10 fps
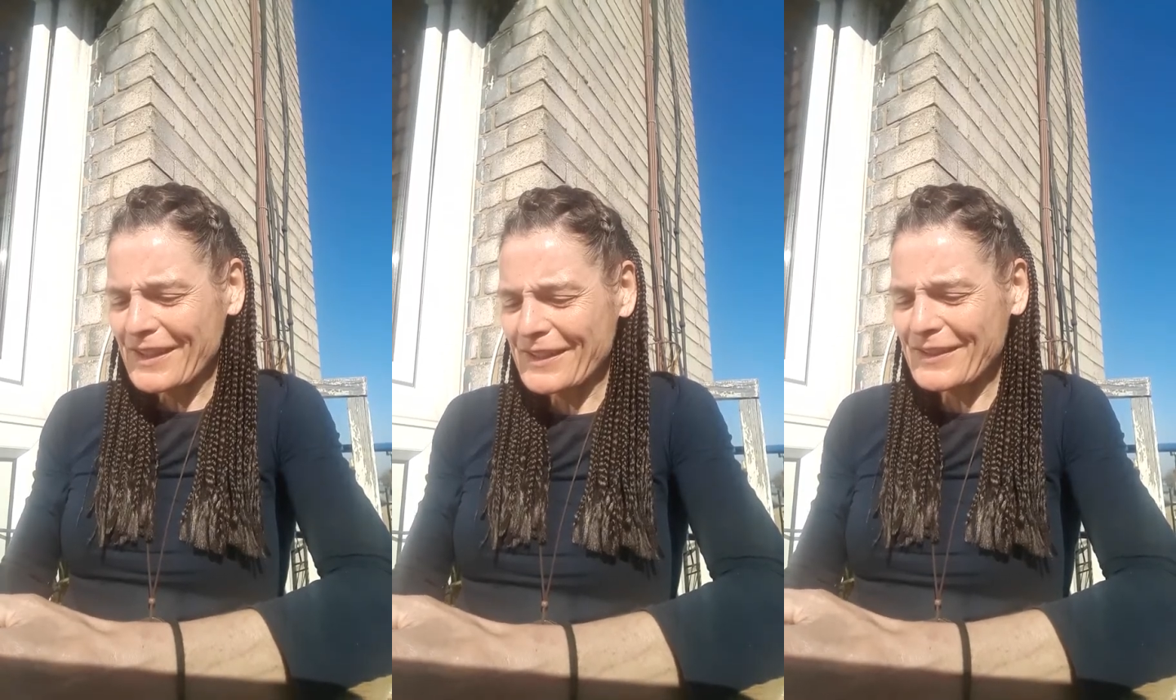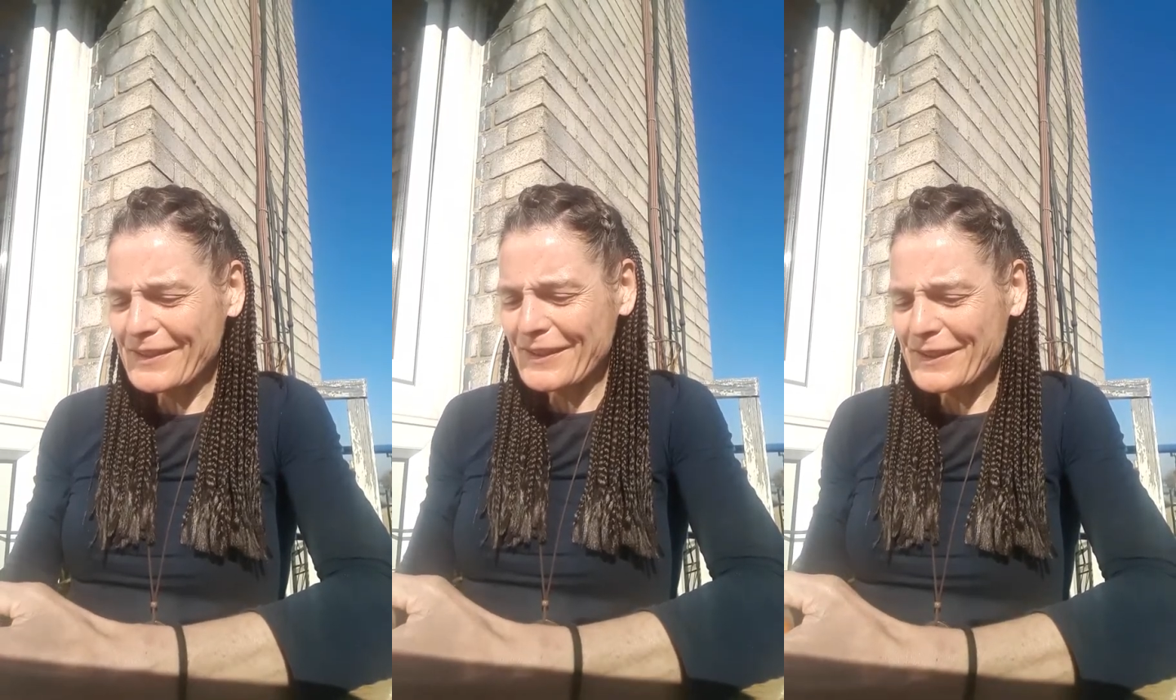
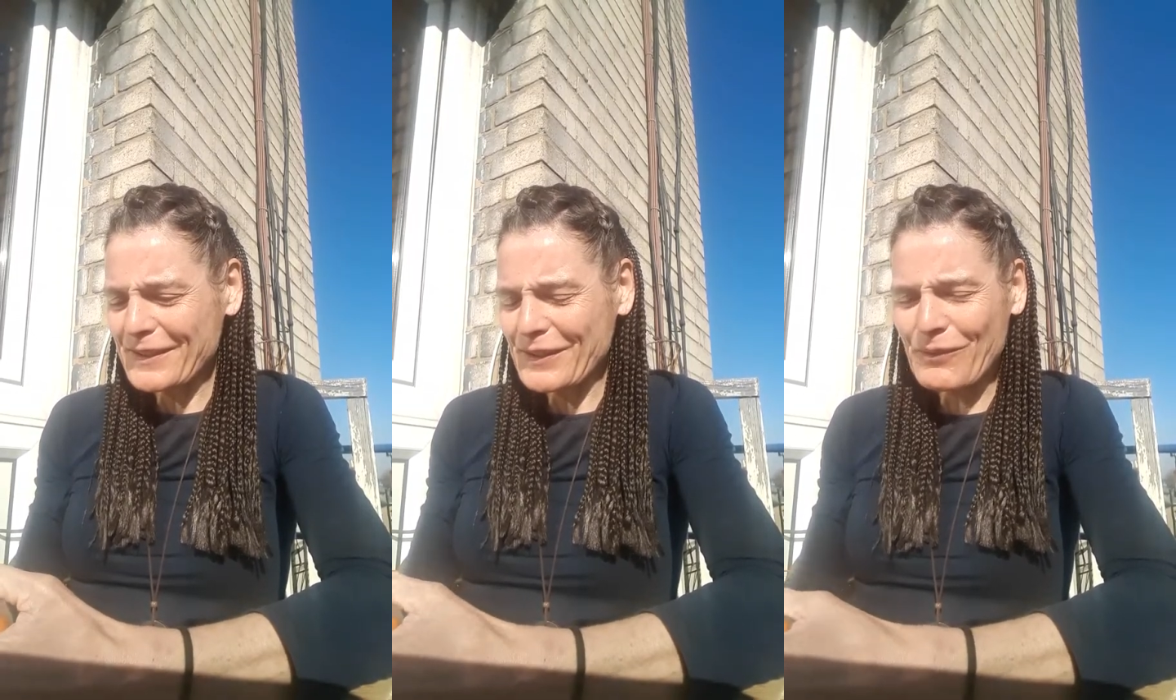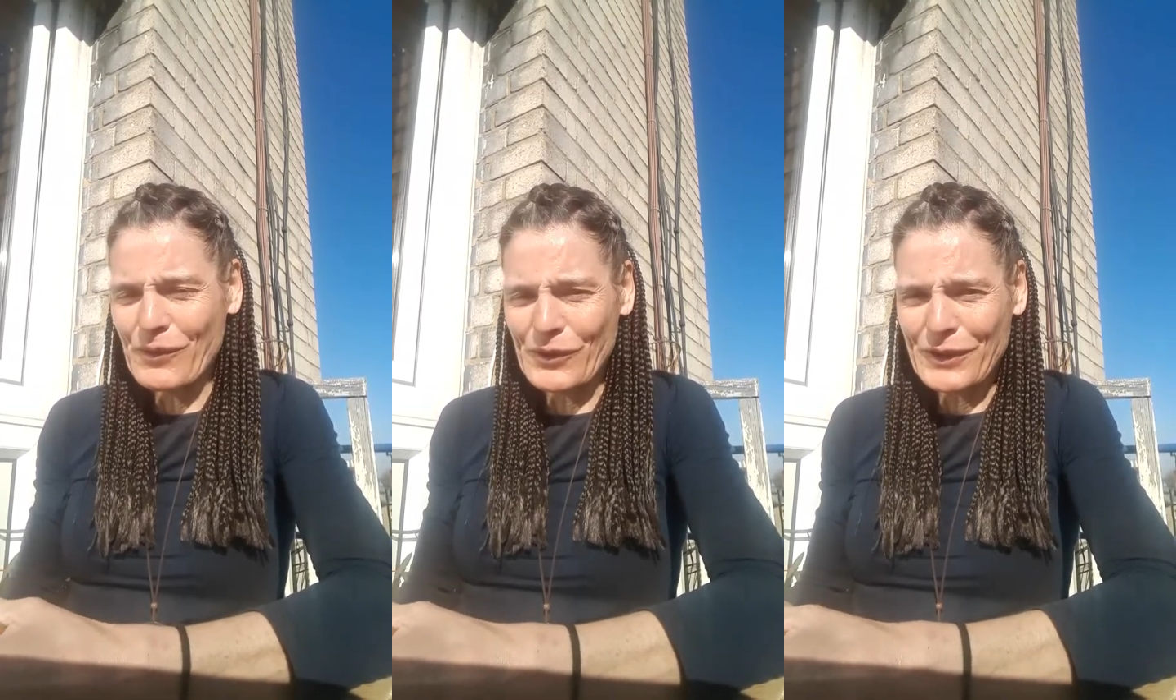It's
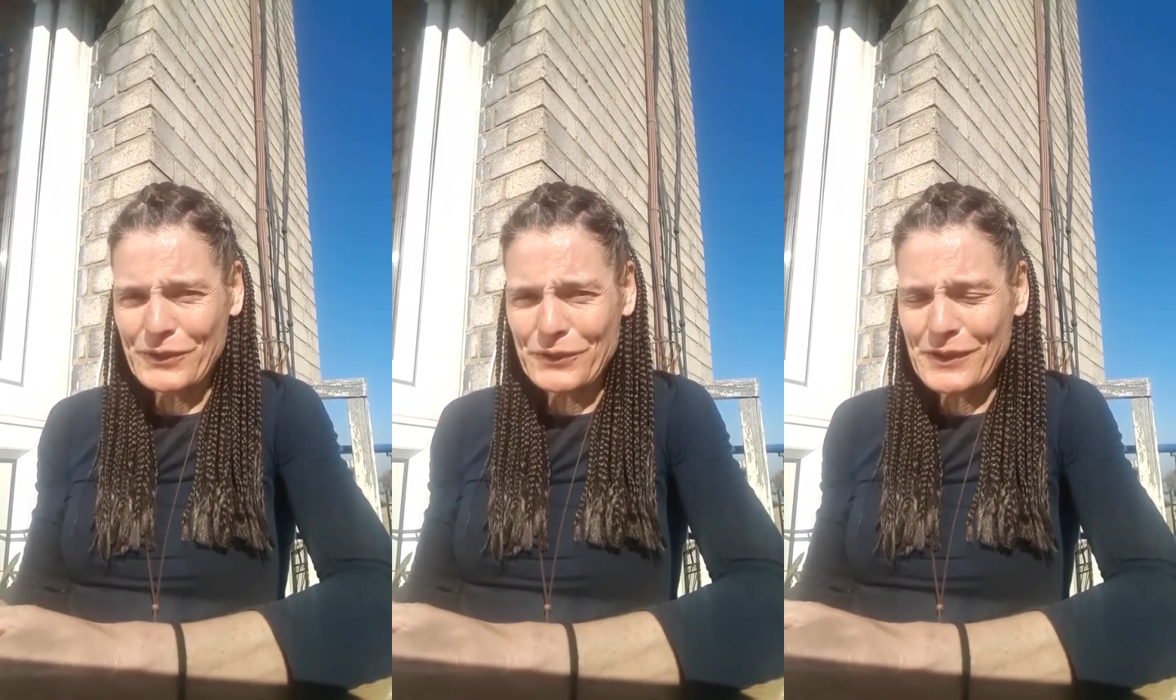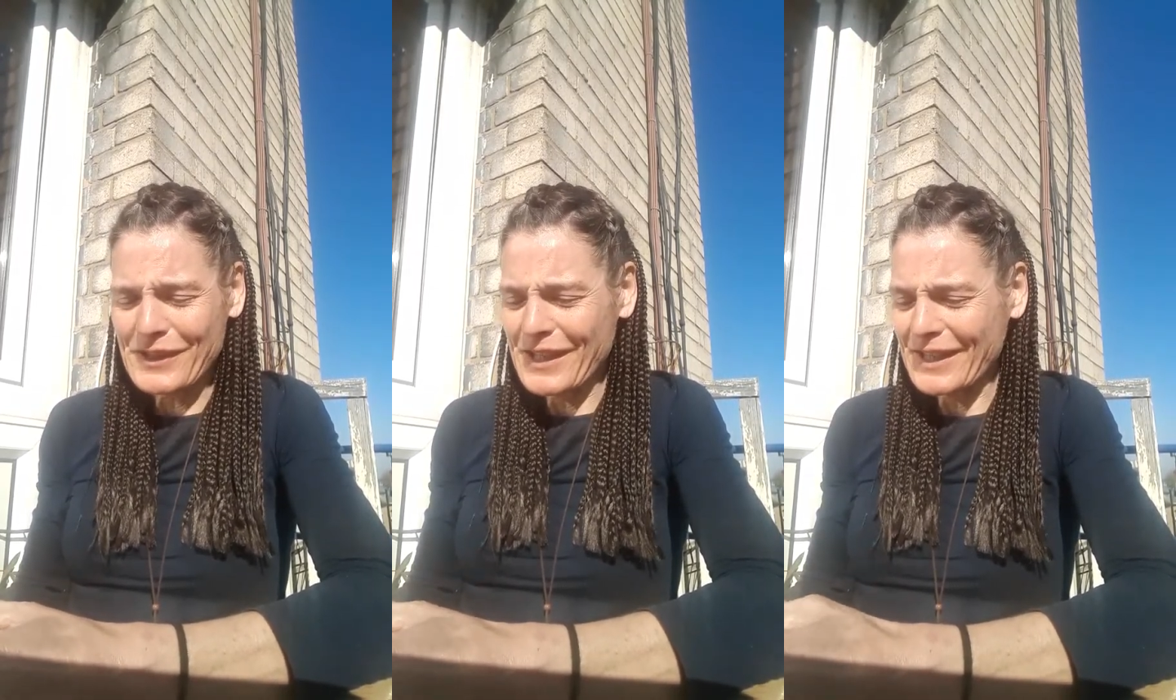
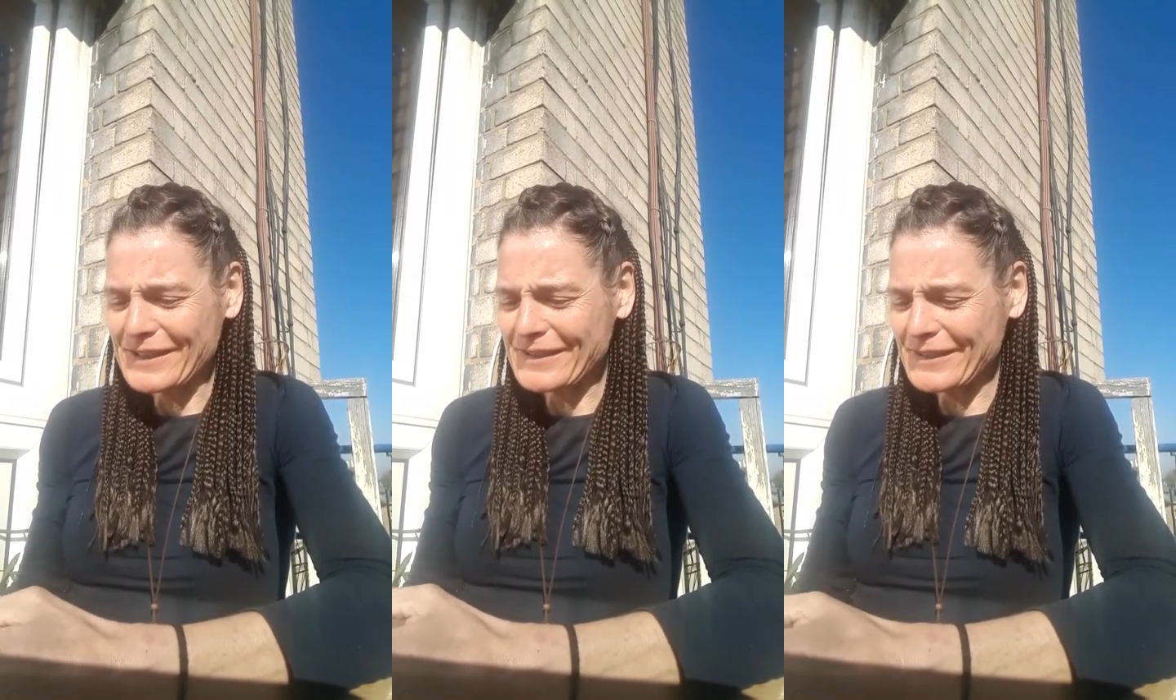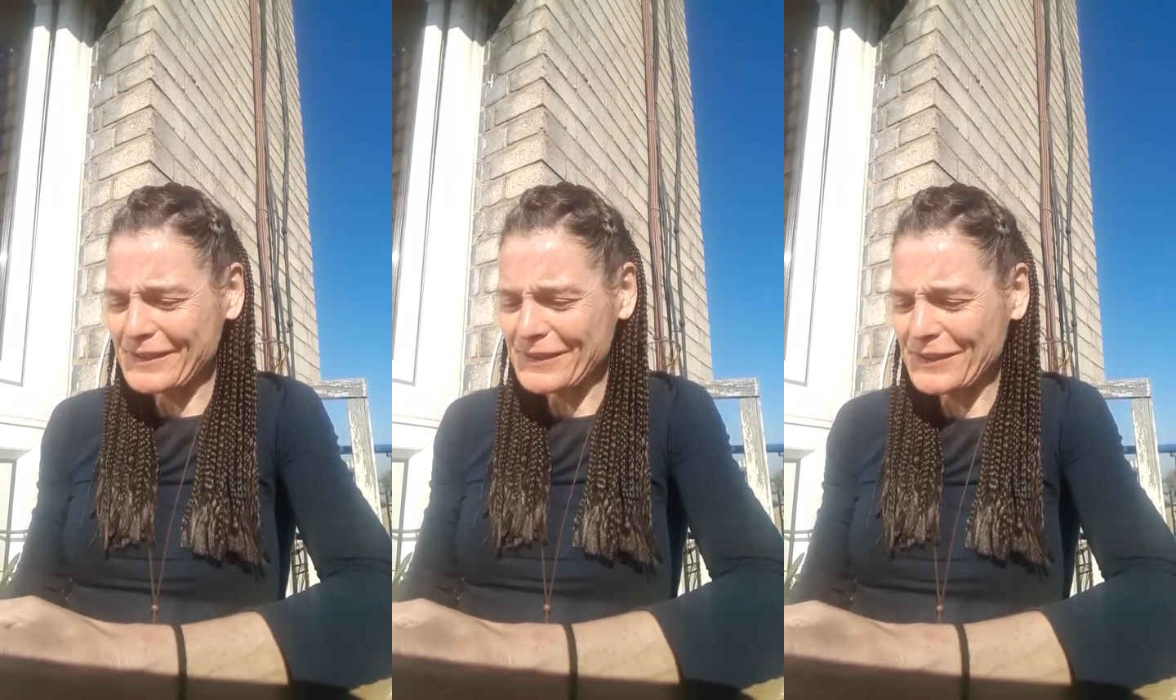100
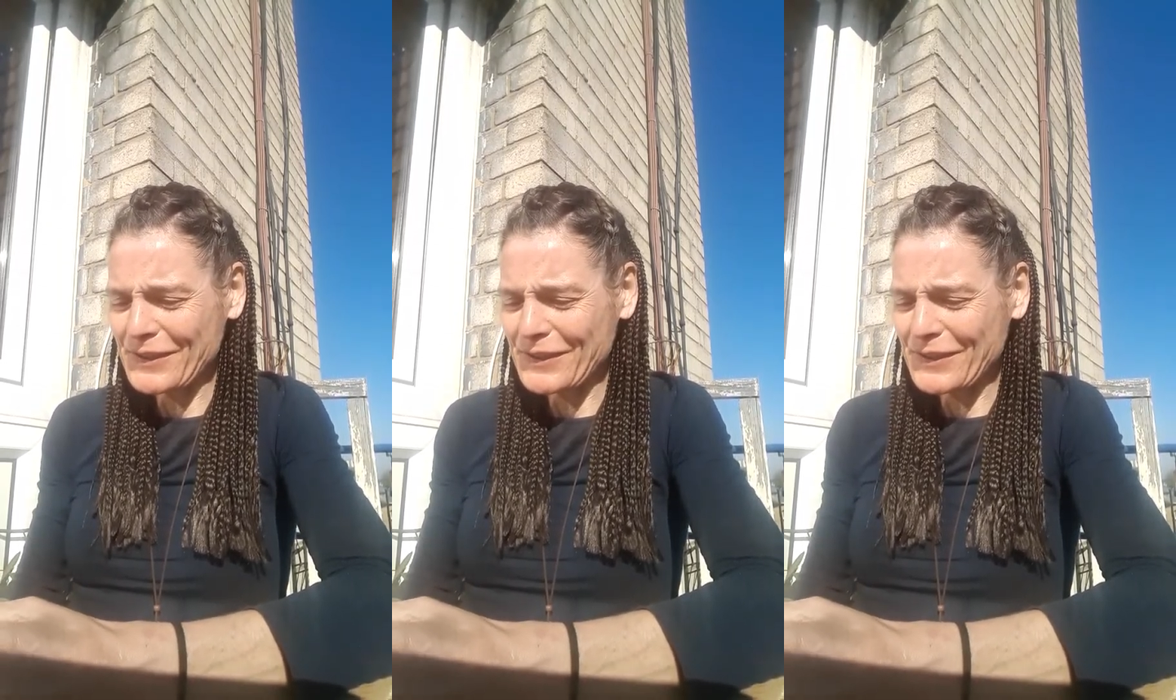days